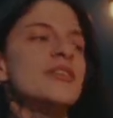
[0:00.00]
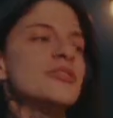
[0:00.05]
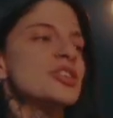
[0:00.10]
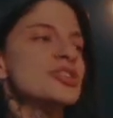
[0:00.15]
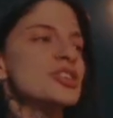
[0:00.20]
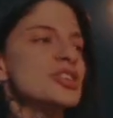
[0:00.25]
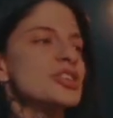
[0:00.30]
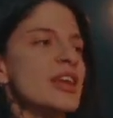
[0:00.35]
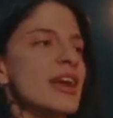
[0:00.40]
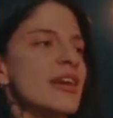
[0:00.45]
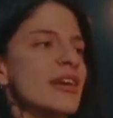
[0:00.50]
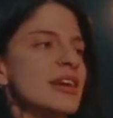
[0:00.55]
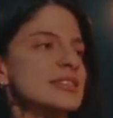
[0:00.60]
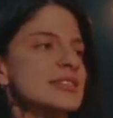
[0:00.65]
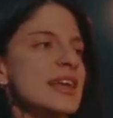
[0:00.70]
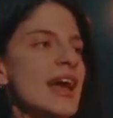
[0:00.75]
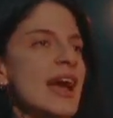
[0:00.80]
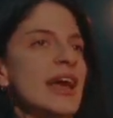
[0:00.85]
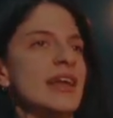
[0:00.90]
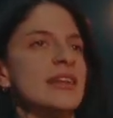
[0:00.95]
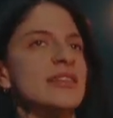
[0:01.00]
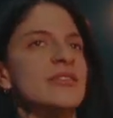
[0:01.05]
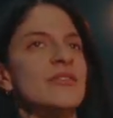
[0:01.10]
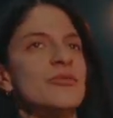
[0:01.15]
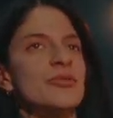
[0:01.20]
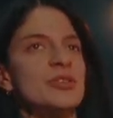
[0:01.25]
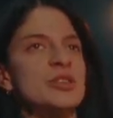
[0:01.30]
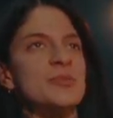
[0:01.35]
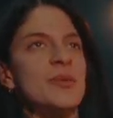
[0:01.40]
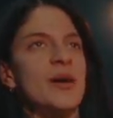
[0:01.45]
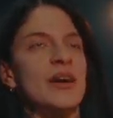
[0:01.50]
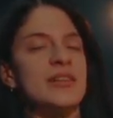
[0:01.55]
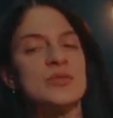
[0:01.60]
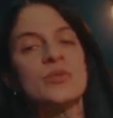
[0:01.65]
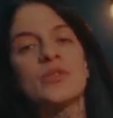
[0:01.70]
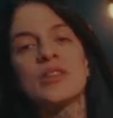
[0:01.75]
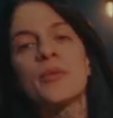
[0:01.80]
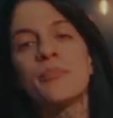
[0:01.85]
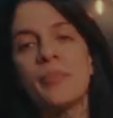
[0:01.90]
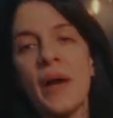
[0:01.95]
the generic dad response,
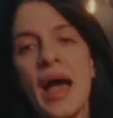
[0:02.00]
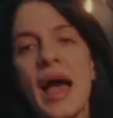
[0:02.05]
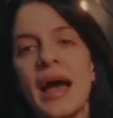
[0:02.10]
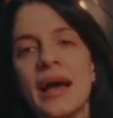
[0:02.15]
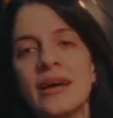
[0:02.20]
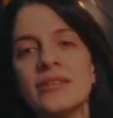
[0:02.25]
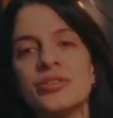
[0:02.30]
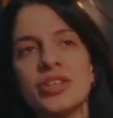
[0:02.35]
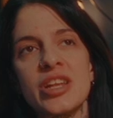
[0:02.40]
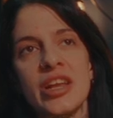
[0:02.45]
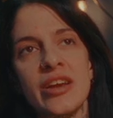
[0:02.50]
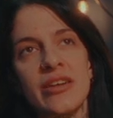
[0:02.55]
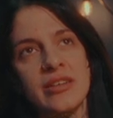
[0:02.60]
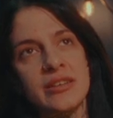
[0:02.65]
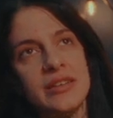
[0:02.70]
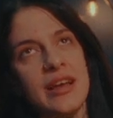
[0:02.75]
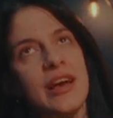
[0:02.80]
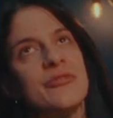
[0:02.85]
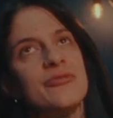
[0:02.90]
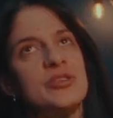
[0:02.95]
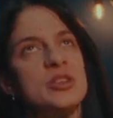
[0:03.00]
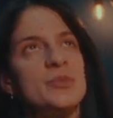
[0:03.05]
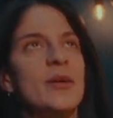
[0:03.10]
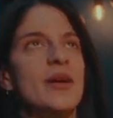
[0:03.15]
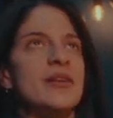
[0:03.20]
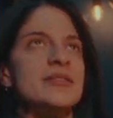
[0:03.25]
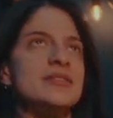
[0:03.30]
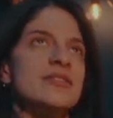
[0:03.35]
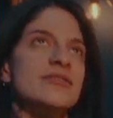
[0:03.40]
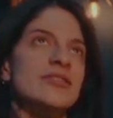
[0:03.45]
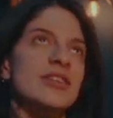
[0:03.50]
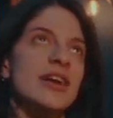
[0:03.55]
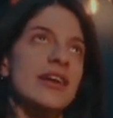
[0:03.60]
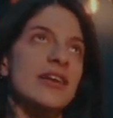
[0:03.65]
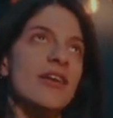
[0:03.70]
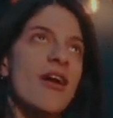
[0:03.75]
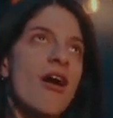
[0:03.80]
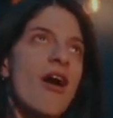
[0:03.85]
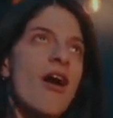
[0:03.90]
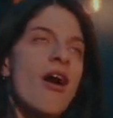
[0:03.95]
well, the bad generic dad response of
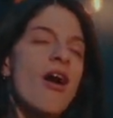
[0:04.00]
like,